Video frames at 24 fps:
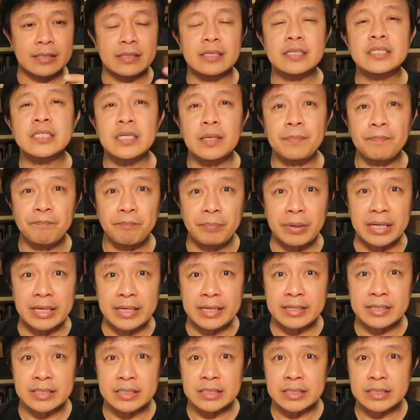the
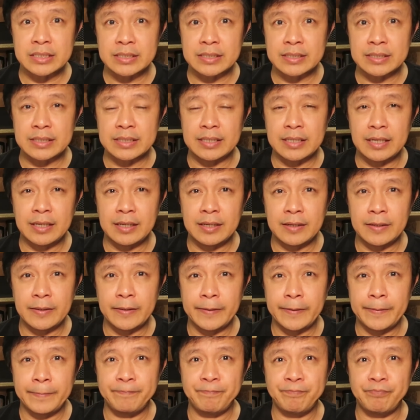simplest
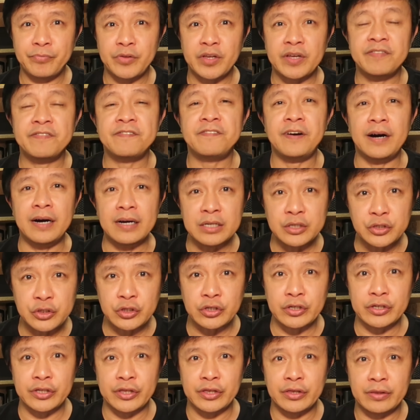
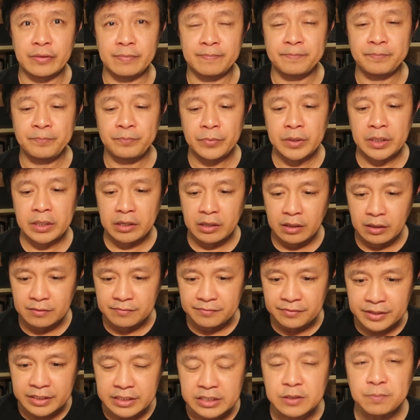function
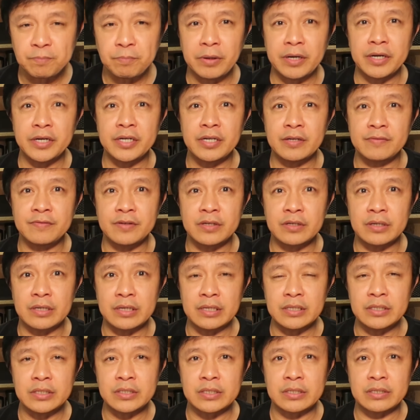of this part of your
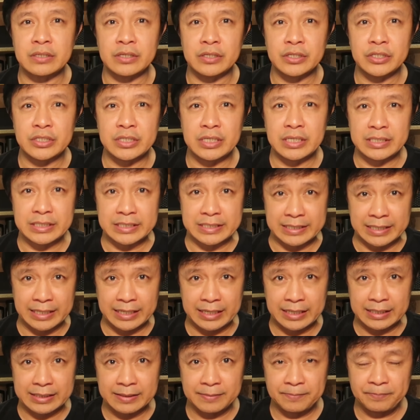research is
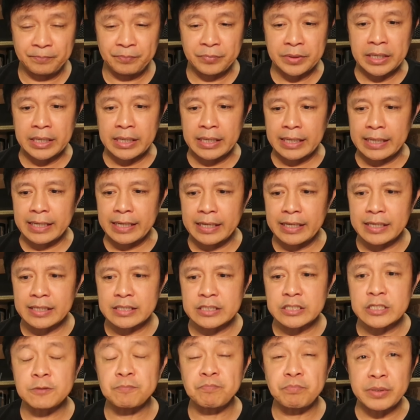that it
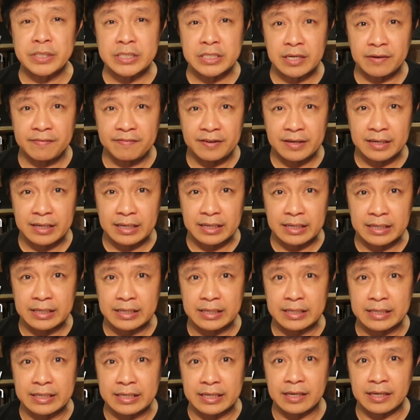specifically
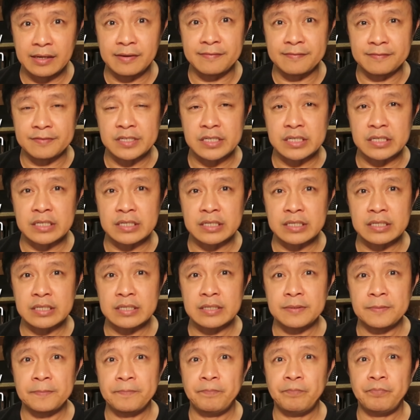gives
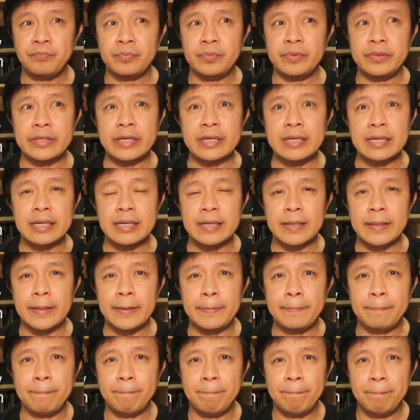the